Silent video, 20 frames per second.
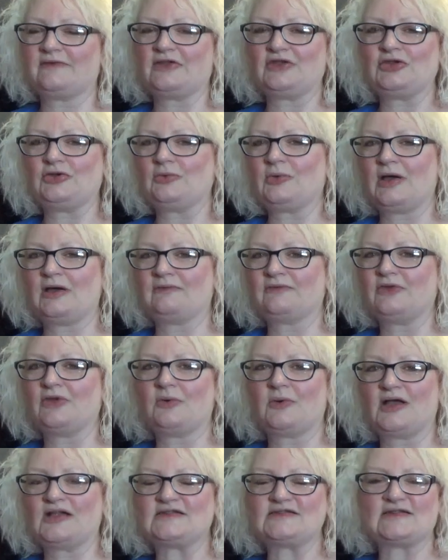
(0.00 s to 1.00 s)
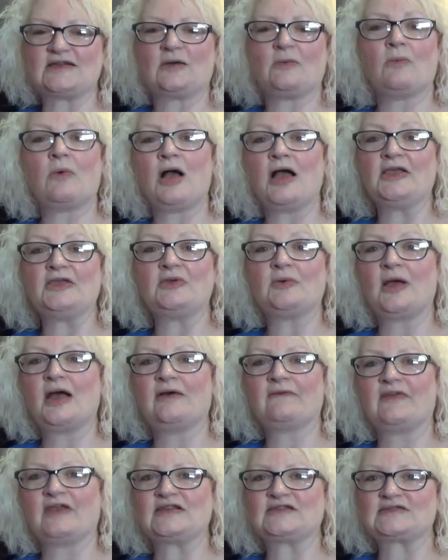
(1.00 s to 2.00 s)
and you have no idea why you
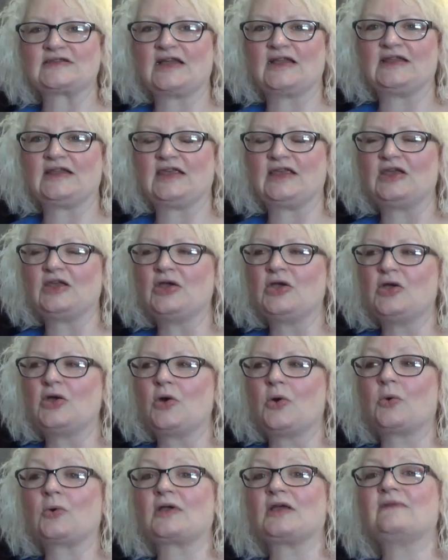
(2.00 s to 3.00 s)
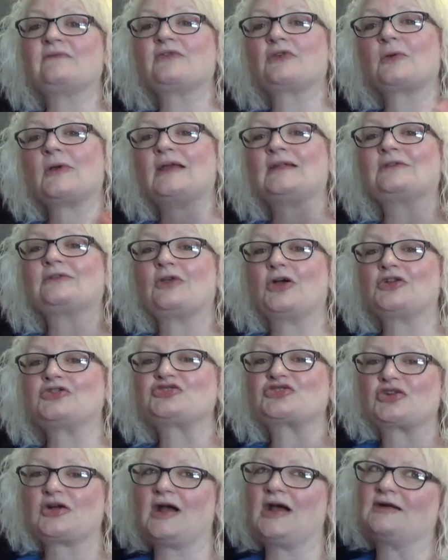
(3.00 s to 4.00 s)
have anxiety, or if you're in
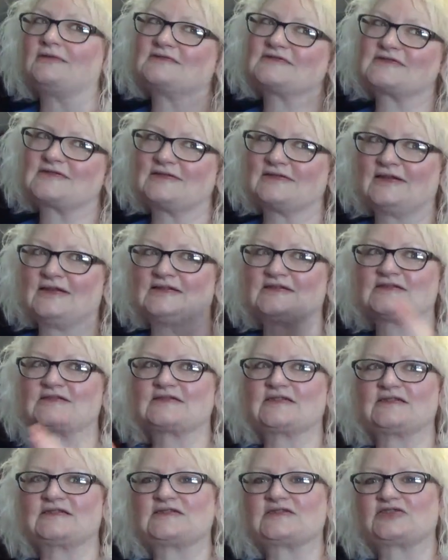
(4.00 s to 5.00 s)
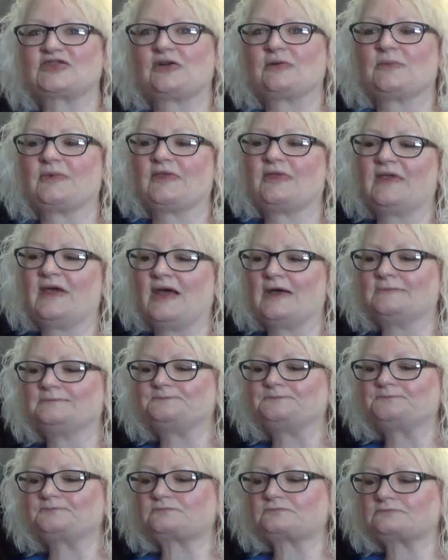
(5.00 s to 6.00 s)
large crowds, let's let's start with that.
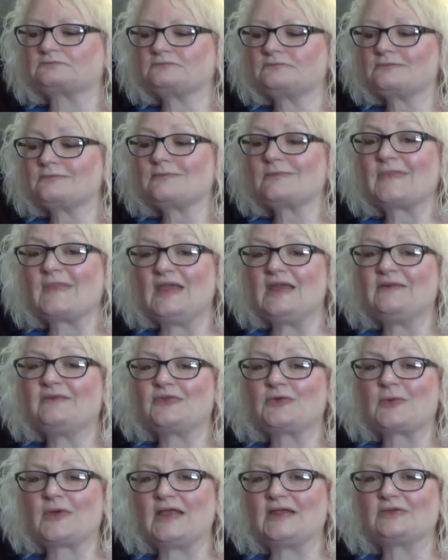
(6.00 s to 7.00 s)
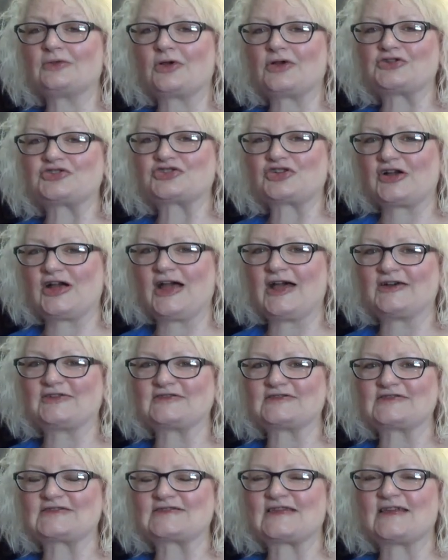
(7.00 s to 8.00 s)
If you're in large
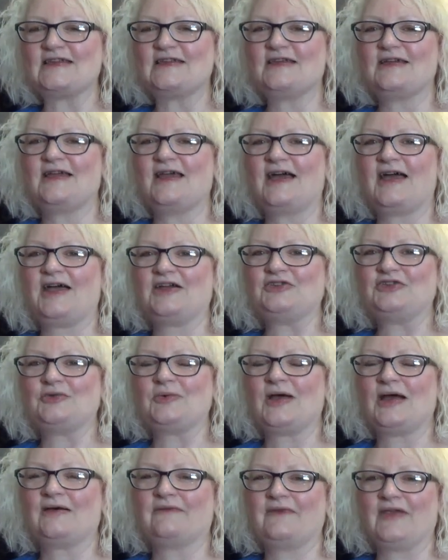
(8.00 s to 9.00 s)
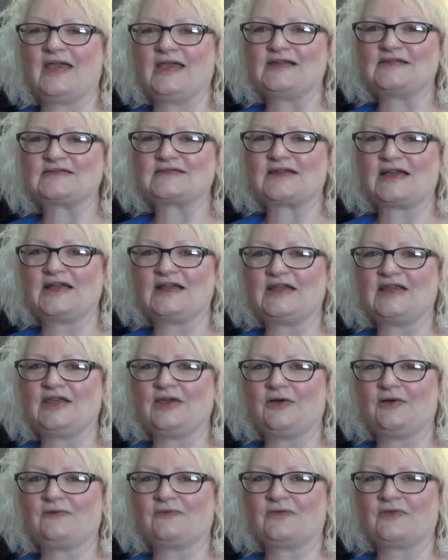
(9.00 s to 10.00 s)
crowds and you have anxiety
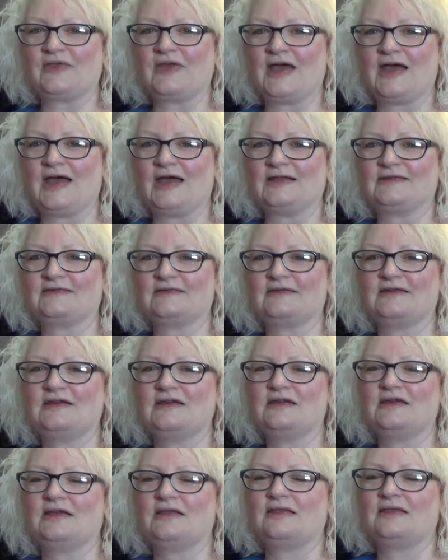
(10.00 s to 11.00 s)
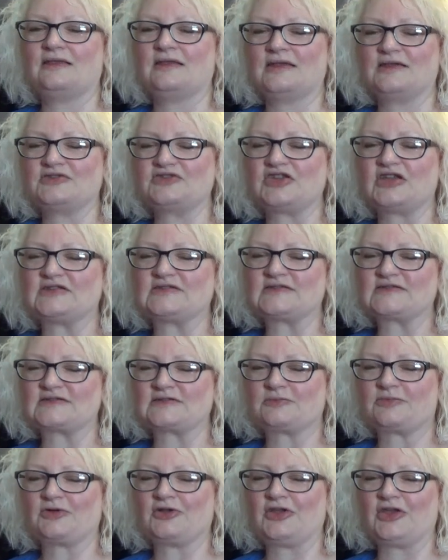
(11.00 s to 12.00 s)
over that, then chances are
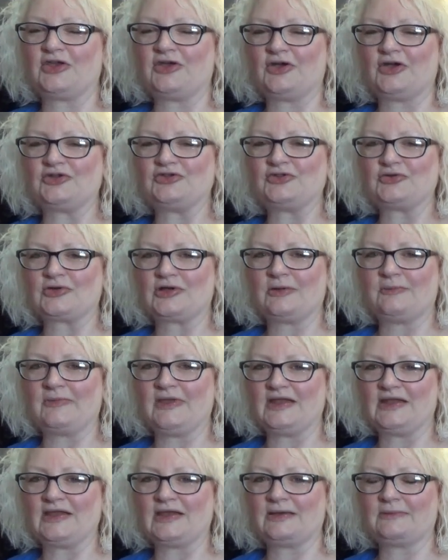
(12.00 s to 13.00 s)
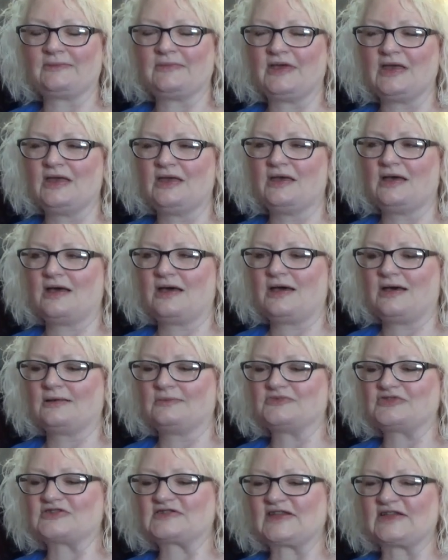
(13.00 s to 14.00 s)
pretty good you're a medium.
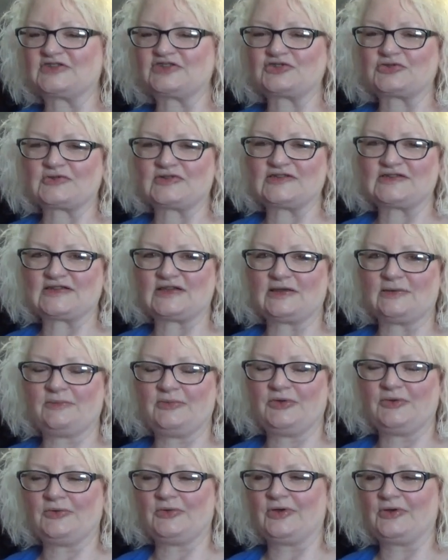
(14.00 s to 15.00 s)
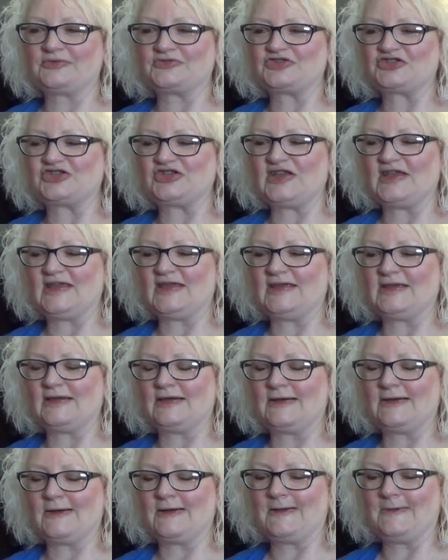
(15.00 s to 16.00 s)
Um, just like Teresa Caputo, she
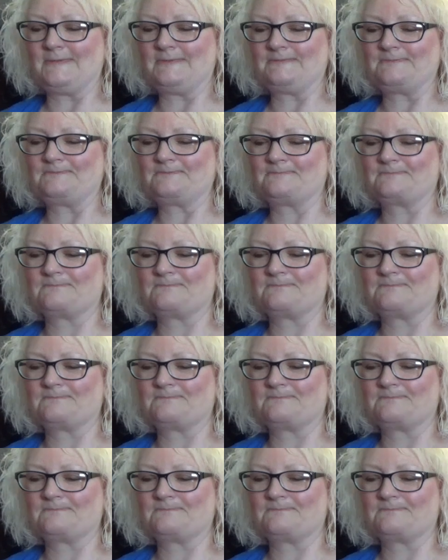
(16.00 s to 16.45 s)
um,